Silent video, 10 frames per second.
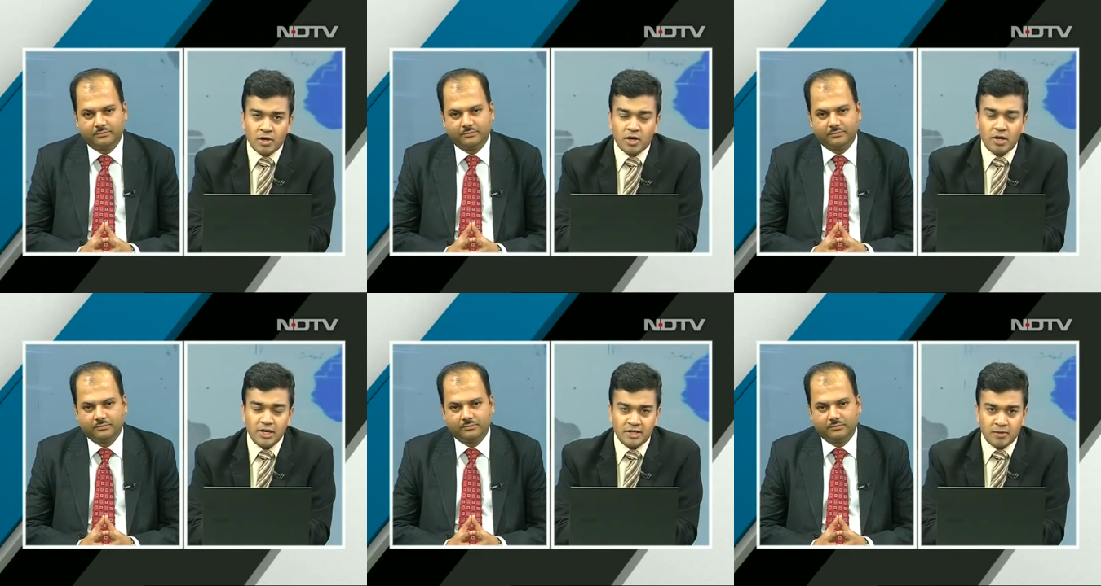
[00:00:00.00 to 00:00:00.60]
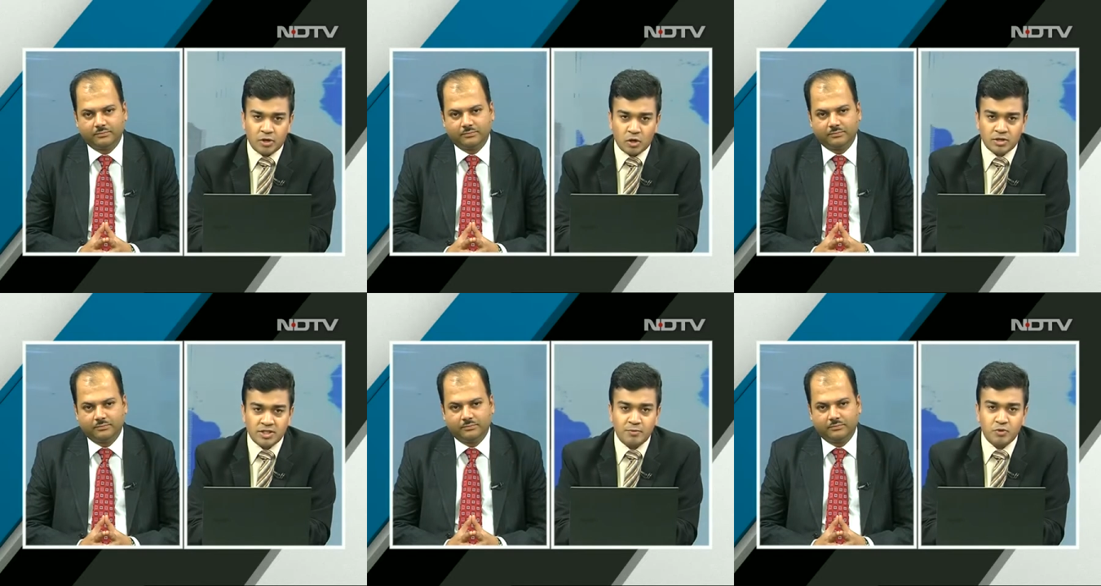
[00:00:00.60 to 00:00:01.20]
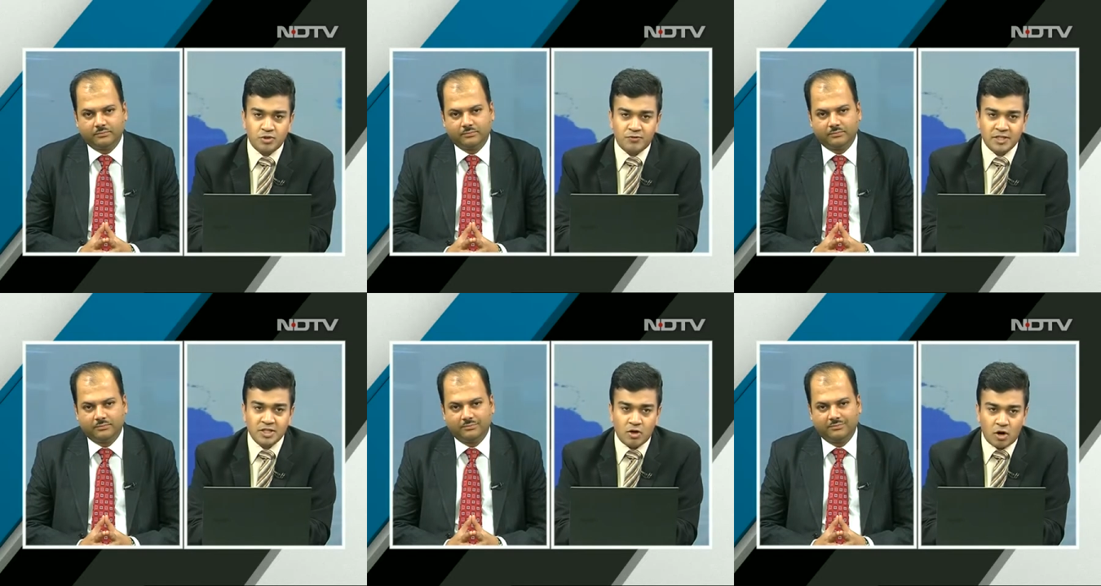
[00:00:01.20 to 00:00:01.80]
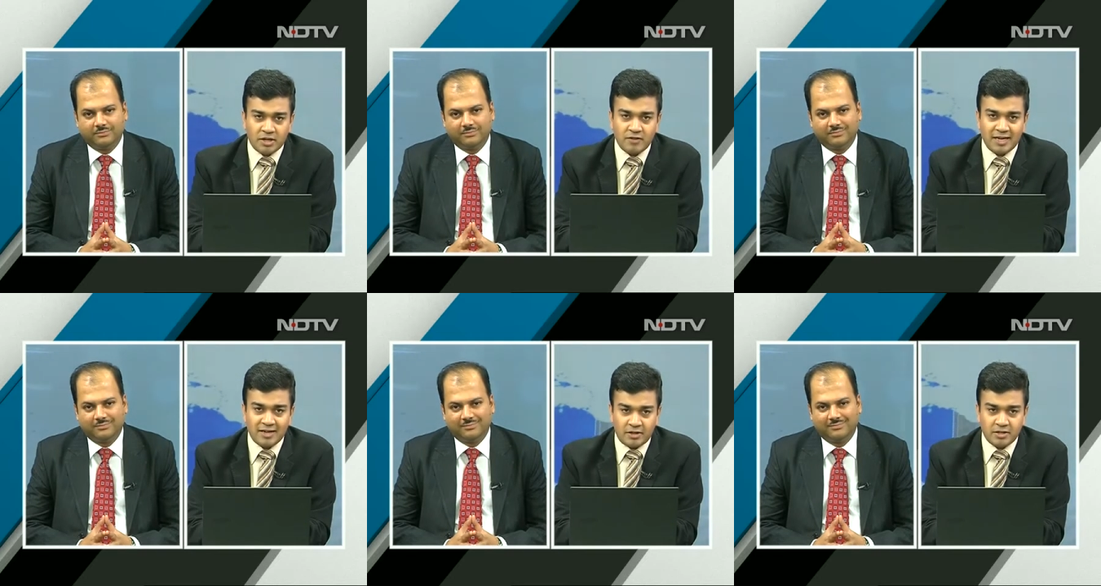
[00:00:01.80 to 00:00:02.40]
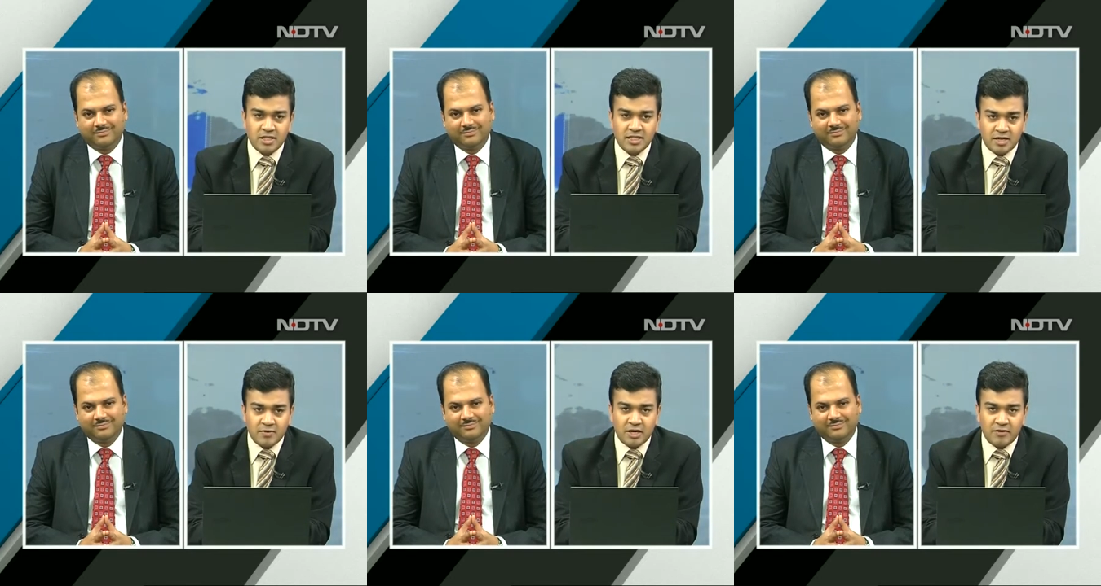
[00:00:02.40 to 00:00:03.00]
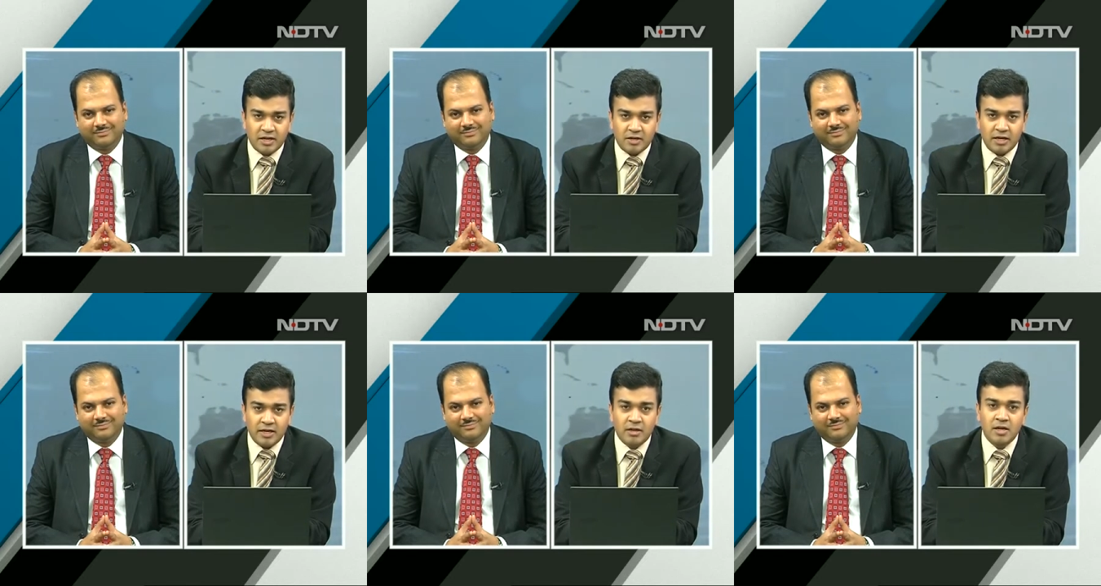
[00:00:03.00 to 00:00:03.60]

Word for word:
Speaker 1: Earlier, there were talks that mutual funds are not giving returns as they were giving earlier,